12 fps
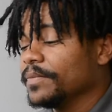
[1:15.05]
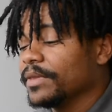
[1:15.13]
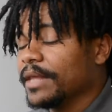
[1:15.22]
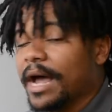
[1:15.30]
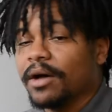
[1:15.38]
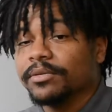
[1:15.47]

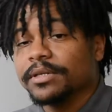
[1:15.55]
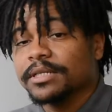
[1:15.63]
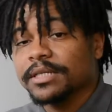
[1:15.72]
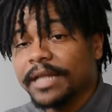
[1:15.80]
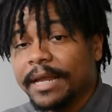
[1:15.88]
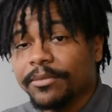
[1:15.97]
Now,
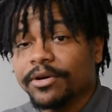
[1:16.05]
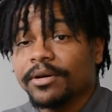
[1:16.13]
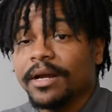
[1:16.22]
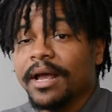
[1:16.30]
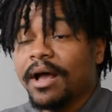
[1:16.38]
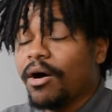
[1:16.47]
disclaimer,
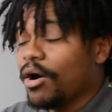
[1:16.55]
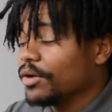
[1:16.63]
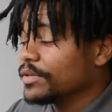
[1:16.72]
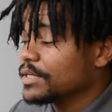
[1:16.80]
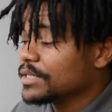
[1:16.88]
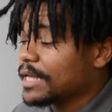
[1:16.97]
all
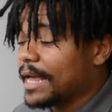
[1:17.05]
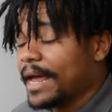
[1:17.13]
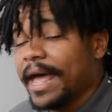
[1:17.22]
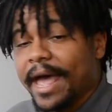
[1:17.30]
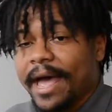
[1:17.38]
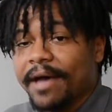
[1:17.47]
this I
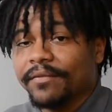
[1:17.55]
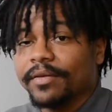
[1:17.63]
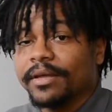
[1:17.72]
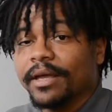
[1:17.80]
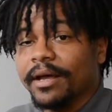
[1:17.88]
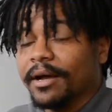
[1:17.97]
have,
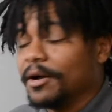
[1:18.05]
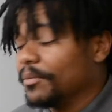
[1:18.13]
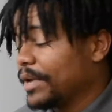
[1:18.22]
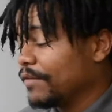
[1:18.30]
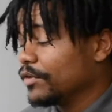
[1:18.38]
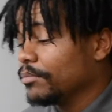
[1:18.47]

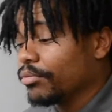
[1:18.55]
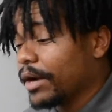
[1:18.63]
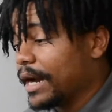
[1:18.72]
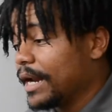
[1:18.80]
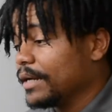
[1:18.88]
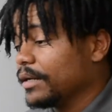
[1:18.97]
every
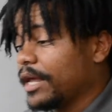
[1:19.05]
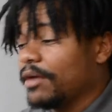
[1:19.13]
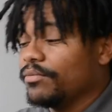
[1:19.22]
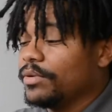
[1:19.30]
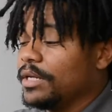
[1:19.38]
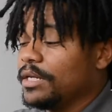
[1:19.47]
brand,
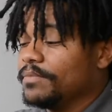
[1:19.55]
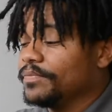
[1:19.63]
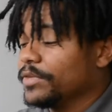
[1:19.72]
every